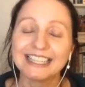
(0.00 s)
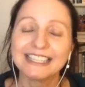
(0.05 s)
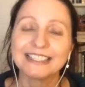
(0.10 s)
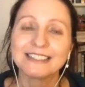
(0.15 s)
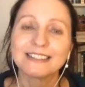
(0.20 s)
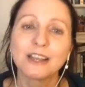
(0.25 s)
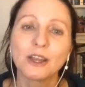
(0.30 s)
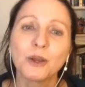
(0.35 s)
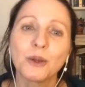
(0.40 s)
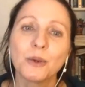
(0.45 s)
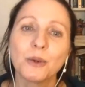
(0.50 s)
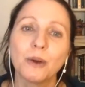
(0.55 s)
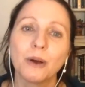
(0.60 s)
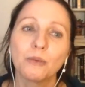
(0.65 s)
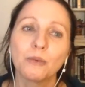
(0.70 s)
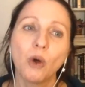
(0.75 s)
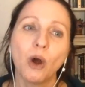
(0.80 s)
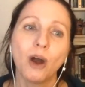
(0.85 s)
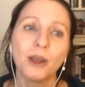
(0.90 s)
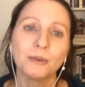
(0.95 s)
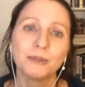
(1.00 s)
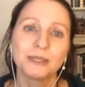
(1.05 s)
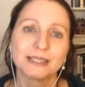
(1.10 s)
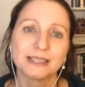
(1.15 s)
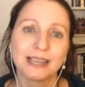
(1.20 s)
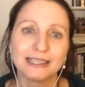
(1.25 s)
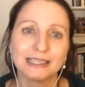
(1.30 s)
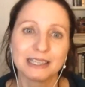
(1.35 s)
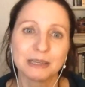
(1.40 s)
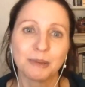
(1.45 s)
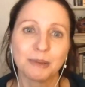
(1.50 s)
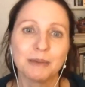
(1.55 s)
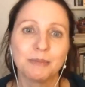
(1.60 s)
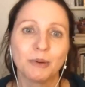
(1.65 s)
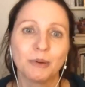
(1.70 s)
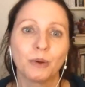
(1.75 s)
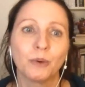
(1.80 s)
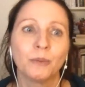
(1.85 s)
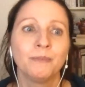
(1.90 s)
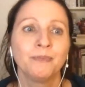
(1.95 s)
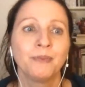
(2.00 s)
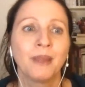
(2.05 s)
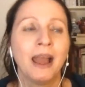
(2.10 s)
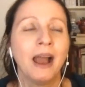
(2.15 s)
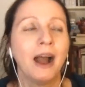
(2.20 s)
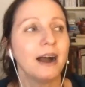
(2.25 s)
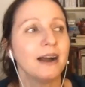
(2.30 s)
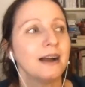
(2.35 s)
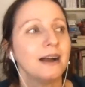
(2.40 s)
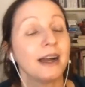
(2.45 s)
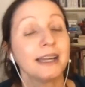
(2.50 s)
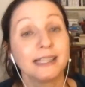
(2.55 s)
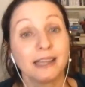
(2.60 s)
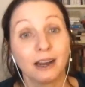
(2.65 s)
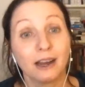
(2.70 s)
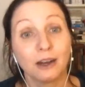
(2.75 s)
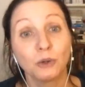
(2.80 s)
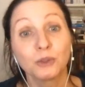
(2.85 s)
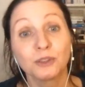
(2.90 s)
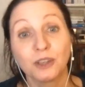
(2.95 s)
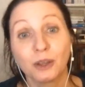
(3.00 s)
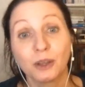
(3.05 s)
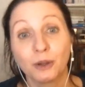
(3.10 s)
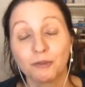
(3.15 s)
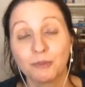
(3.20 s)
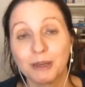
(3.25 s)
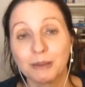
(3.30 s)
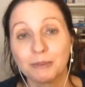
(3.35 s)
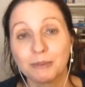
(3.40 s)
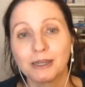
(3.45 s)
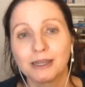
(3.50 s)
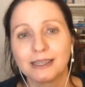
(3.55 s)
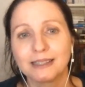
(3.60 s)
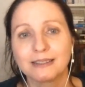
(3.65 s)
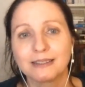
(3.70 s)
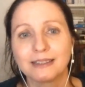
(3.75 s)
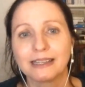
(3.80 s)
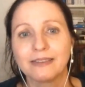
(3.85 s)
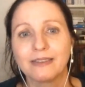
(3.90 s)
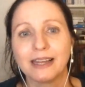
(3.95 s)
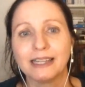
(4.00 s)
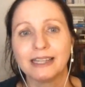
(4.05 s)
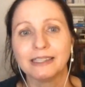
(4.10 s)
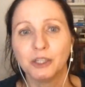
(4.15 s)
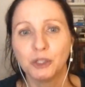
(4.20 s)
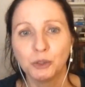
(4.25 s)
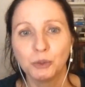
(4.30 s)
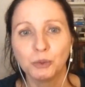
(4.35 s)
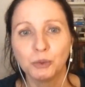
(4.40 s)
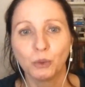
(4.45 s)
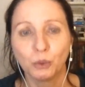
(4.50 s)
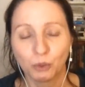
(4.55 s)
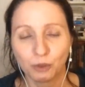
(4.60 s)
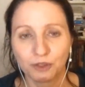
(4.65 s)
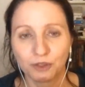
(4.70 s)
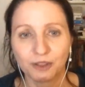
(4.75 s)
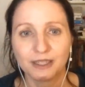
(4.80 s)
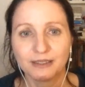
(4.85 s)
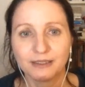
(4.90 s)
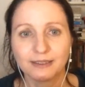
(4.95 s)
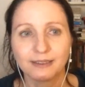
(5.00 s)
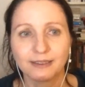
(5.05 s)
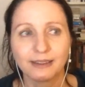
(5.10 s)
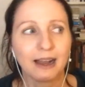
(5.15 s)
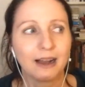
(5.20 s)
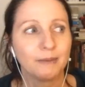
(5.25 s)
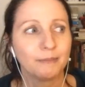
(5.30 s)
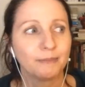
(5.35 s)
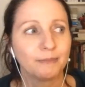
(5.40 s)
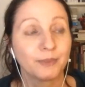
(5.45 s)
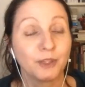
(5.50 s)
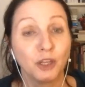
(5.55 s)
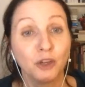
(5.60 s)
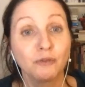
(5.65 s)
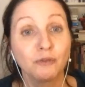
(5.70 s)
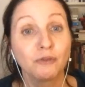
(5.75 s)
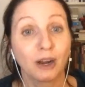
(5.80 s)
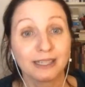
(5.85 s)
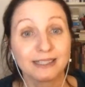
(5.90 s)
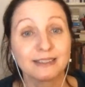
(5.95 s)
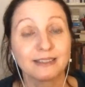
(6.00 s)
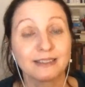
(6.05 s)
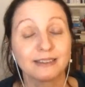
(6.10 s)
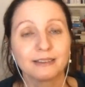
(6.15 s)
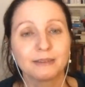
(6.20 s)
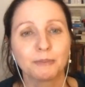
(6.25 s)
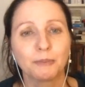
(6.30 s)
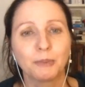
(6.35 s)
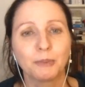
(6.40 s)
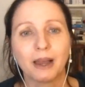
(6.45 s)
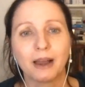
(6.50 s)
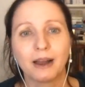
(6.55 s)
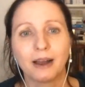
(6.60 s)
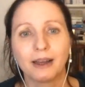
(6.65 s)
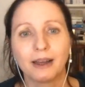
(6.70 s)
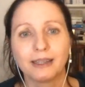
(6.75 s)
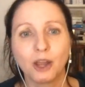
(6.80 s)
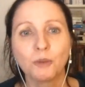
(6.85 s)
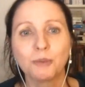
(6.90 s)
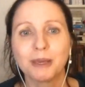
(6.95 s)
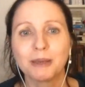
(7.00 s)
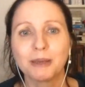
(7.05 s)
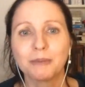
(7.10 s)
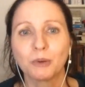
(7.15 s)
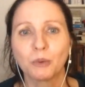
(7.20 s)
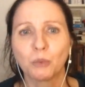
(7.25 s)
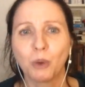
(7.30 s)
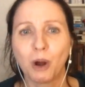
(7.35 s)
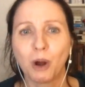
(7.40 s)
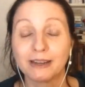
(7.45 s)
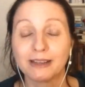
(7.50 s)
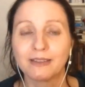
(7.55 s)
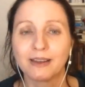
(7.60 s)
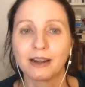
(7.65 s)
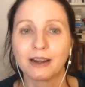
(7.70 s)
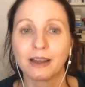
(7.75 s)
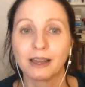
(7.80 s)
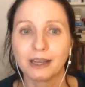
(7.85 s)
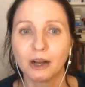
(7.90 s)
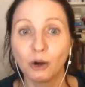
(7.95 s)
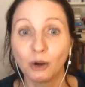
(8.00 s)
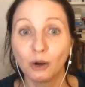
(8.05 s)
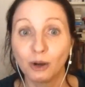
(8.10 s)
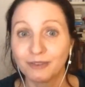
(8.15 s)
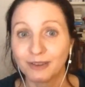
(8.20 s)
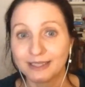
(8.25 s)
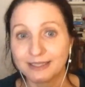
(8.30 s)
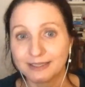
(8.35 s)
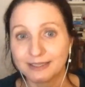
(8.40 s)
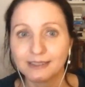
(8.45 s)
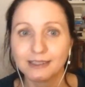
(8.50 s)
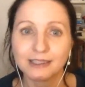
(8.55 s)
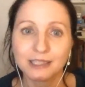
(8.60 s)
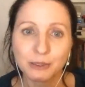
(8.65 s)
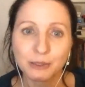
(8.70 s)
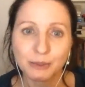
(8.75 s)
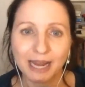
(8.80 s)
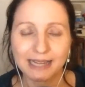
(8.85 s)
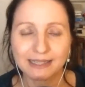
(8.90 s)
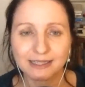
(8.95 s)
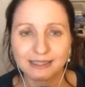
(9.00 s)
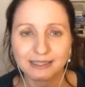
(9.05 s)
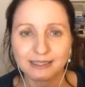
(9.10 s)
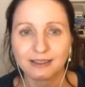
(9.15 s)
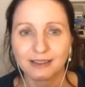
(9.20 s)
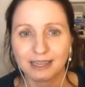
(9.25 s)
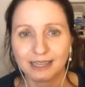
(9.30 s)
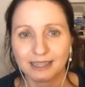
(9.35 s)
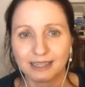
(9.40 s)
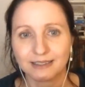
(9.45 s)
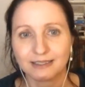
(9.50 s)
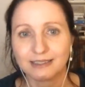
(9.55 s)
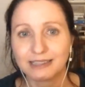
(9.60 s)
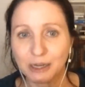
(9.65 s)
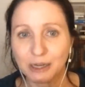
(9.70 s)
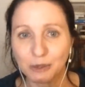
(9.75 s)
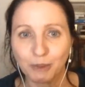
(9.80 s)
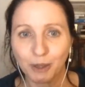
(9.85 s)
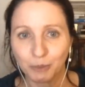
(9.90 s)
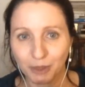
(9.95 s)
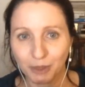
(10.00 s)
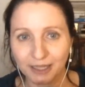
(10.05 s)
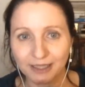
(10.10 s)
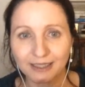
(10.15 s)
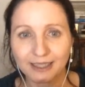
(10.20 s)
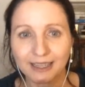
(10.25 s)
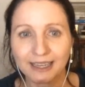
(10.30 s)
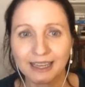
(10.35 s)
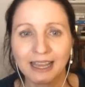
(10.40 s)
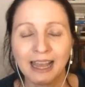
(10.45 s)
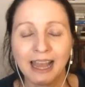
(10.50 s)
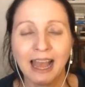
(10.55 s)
So, what I would say to people, uh, I also, if people are listening and they're new authors, um, new writers, uh, I know people worry. They're like, "Oh, if I send it to an editor, they're going to steal my work."